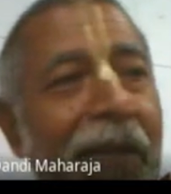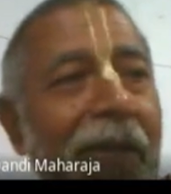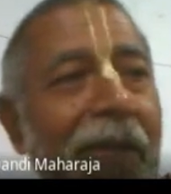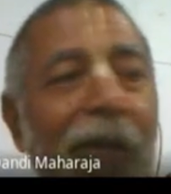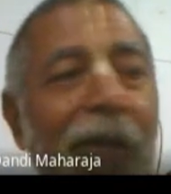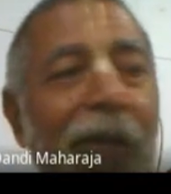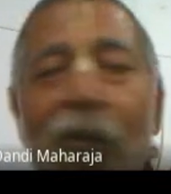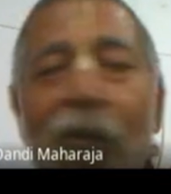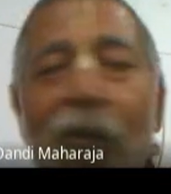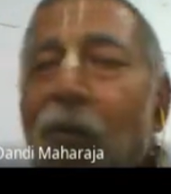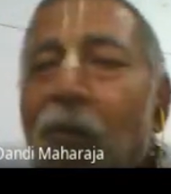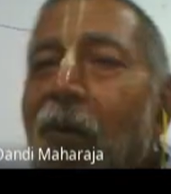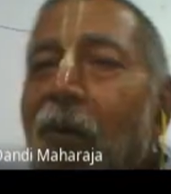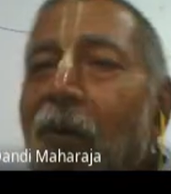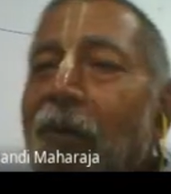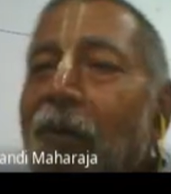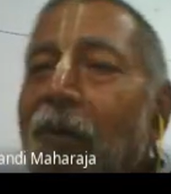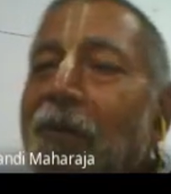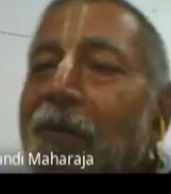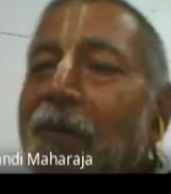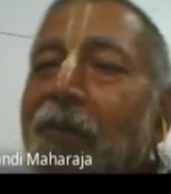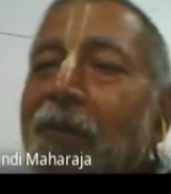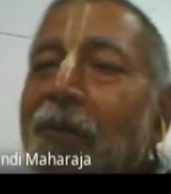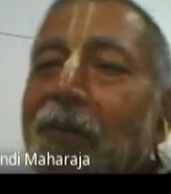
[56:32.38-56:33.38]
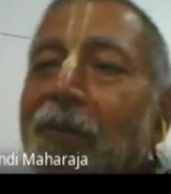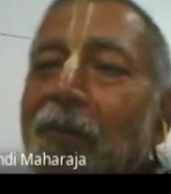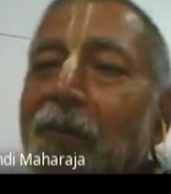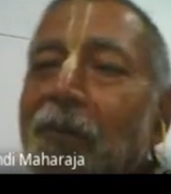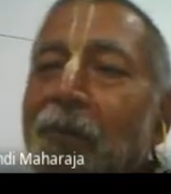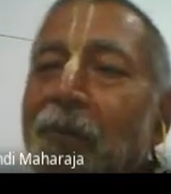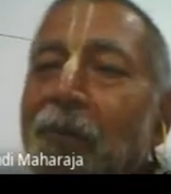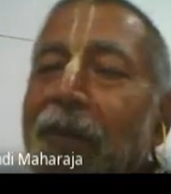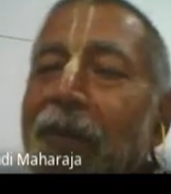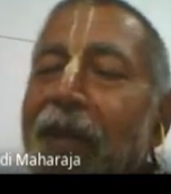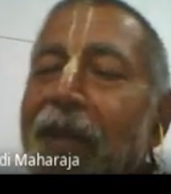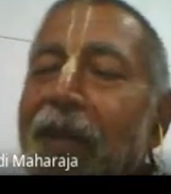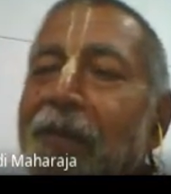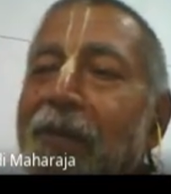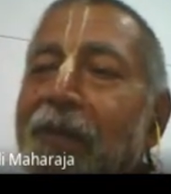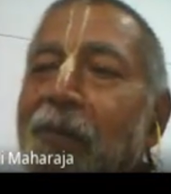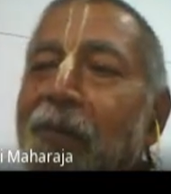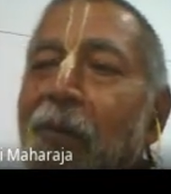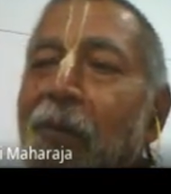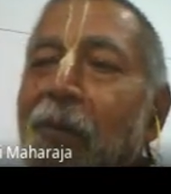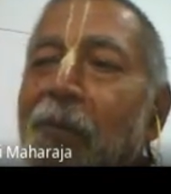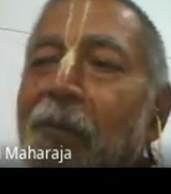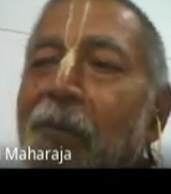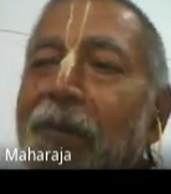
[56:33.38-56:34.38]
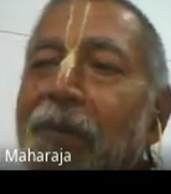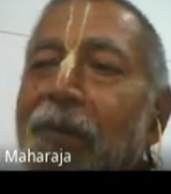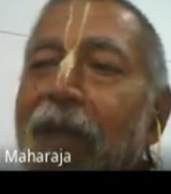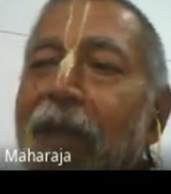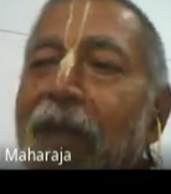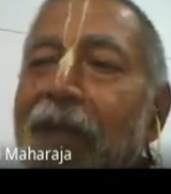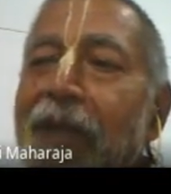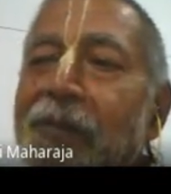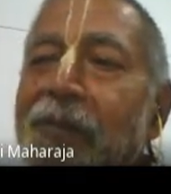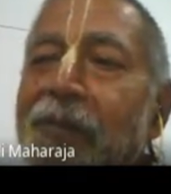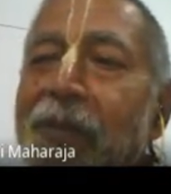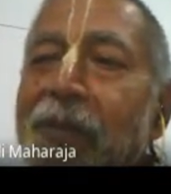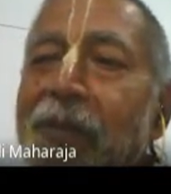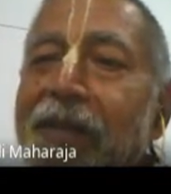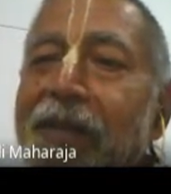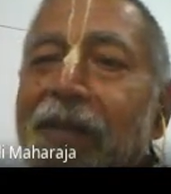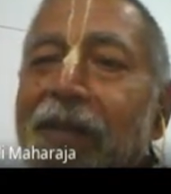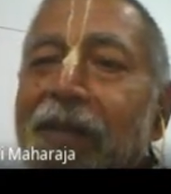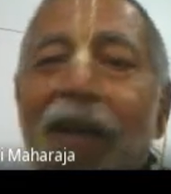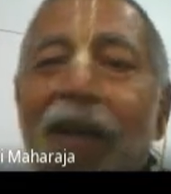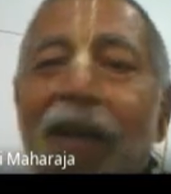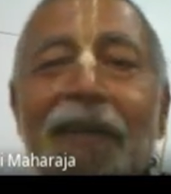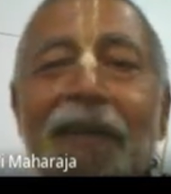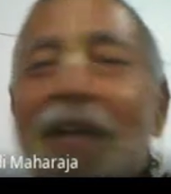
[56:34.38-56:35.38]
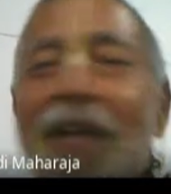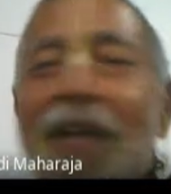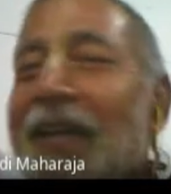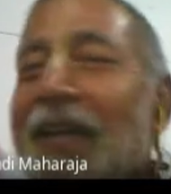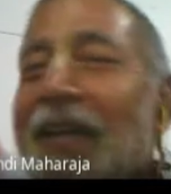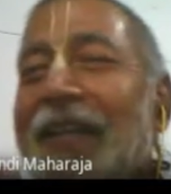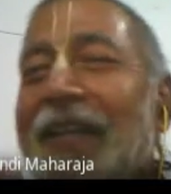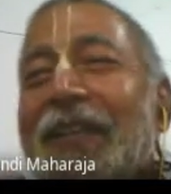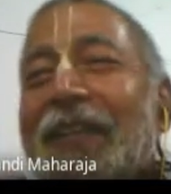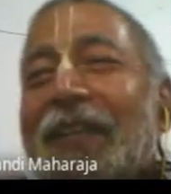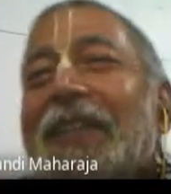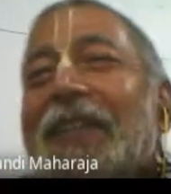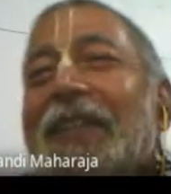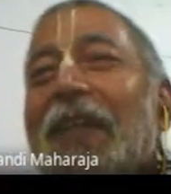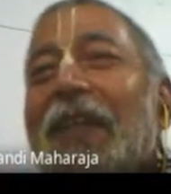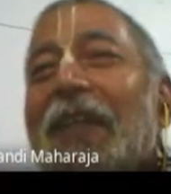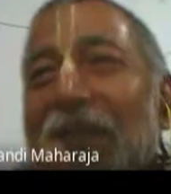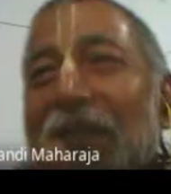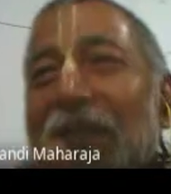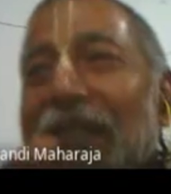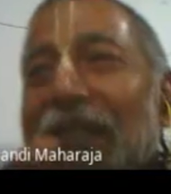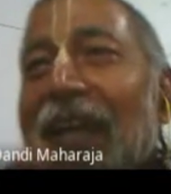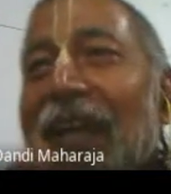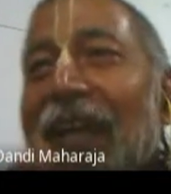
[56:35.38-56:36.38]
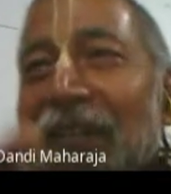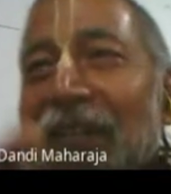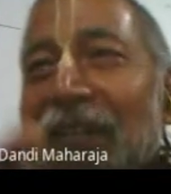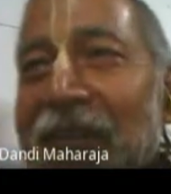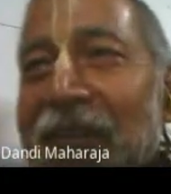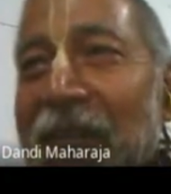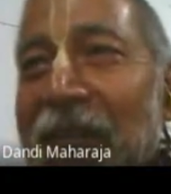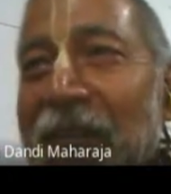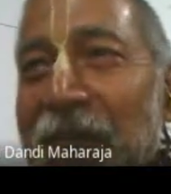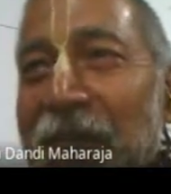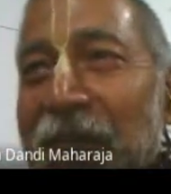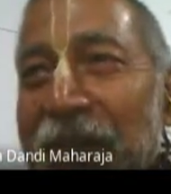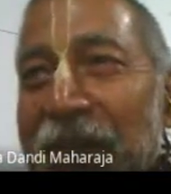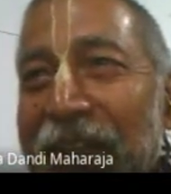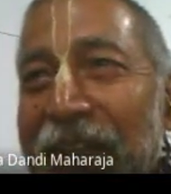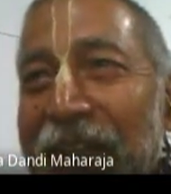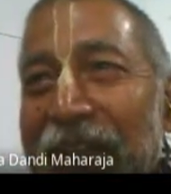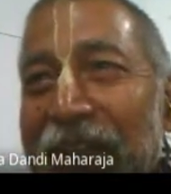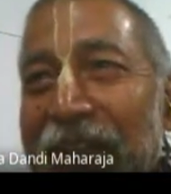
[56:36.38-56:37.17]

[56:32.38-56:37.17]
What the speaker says: oh, please rope, catch me. No, you have to catch the rope. Okay,